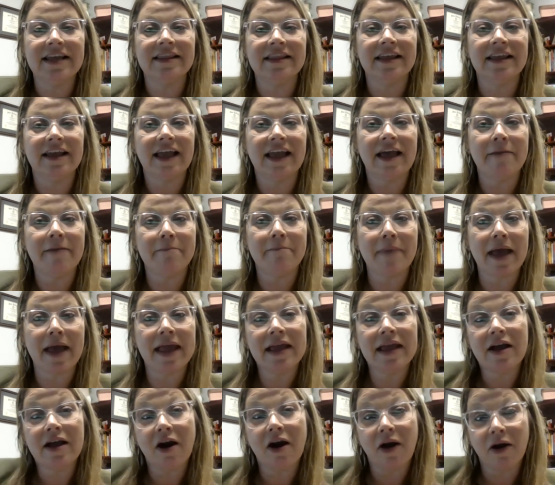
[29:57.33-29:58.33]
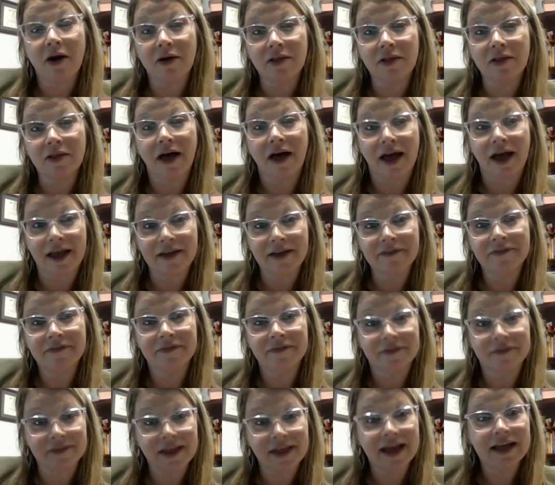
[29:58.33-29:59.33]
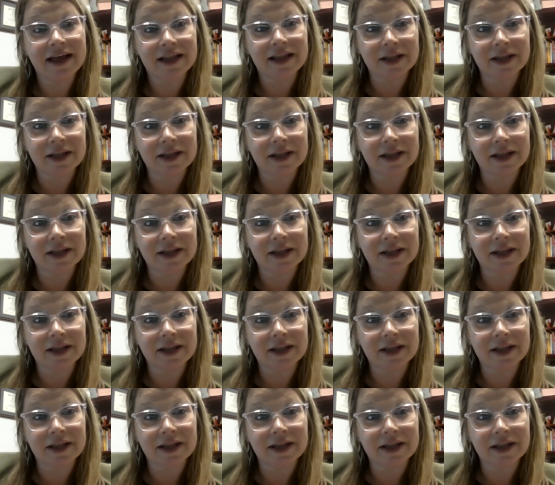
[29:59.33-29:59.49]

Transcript: that can make our life like